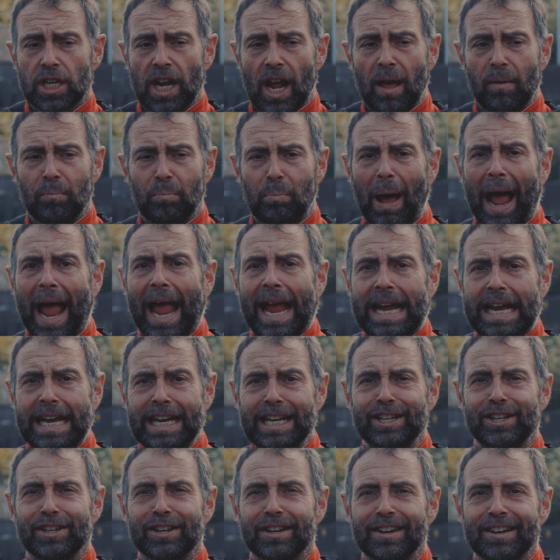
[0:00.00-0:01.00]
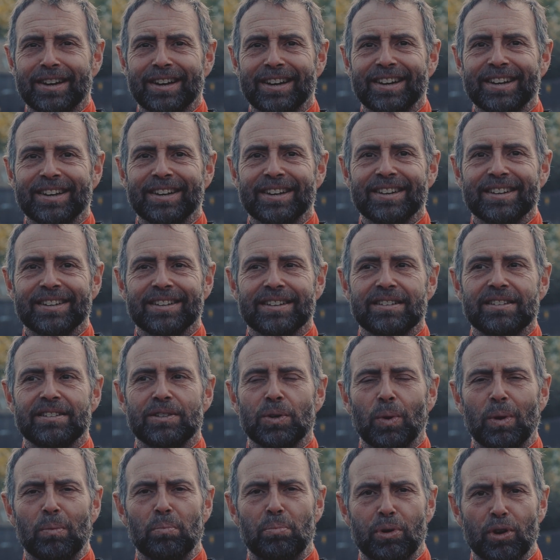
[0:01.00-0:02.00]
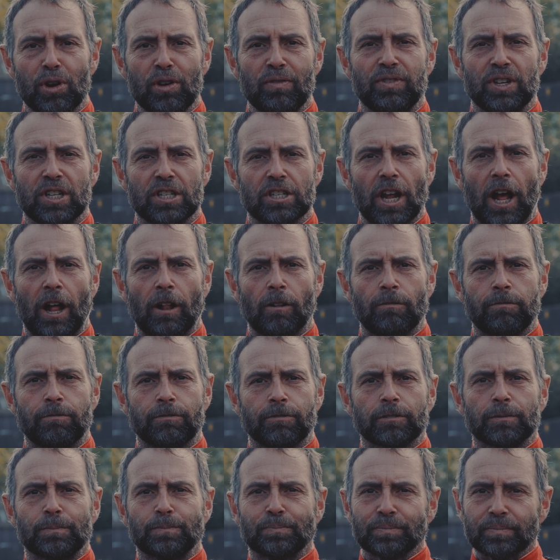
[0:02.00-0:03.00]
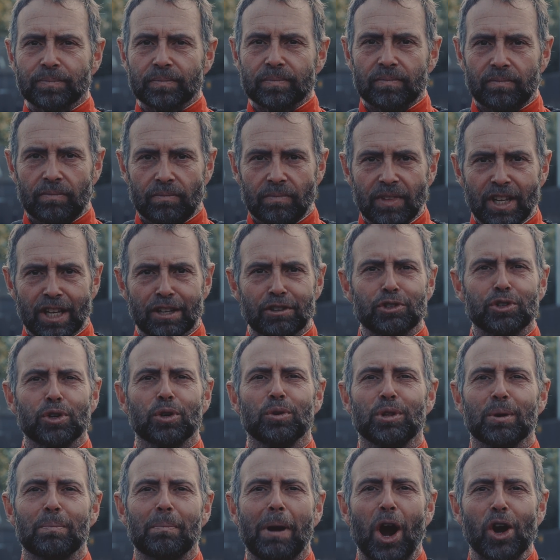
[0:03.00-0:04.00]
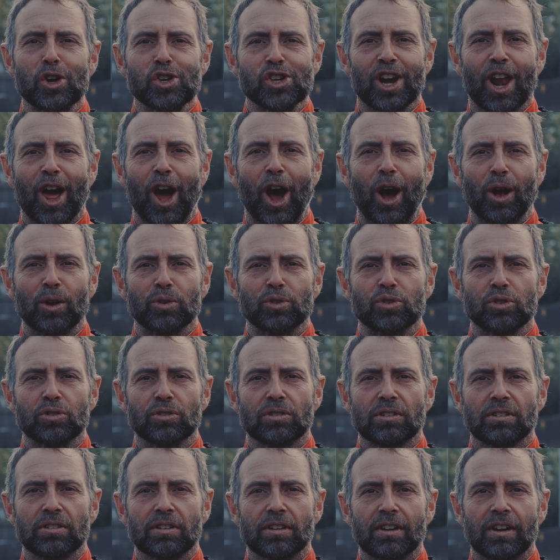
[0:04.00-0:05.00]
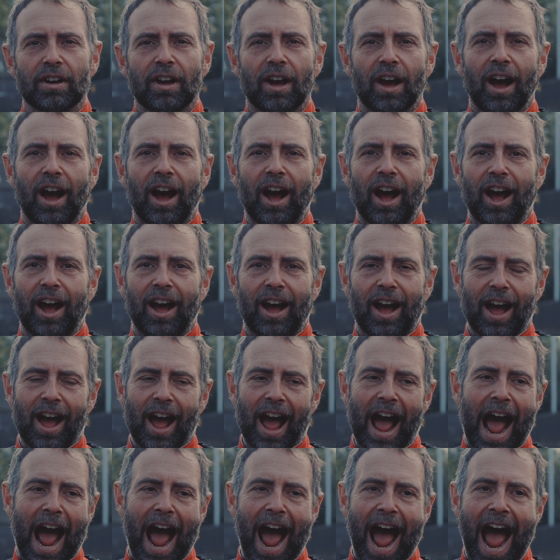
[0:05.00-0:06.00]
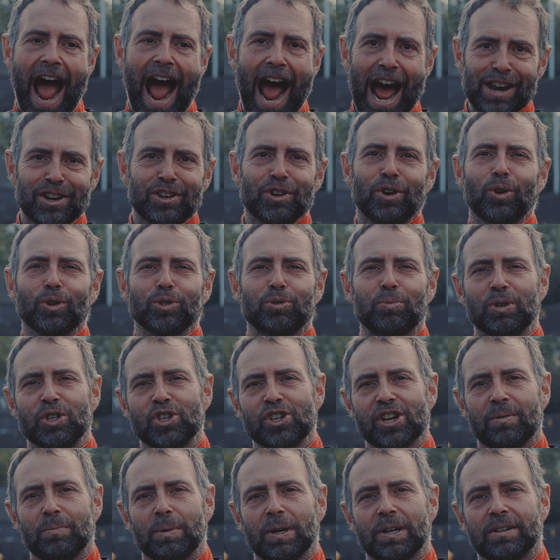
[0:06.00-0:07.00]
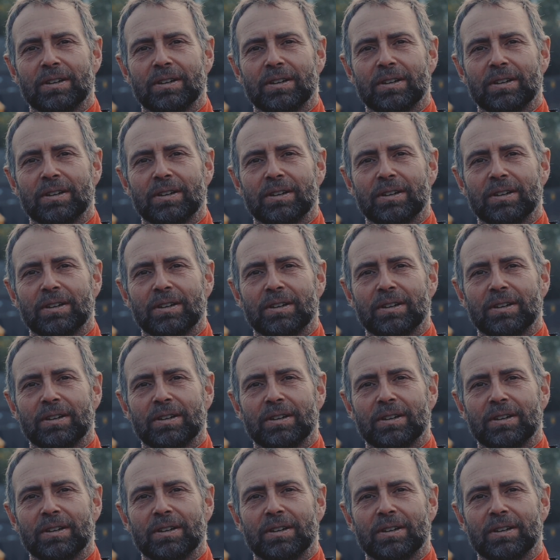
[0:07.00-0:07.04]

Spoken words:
get paid to improve yourself through the martial arts and horsemanship.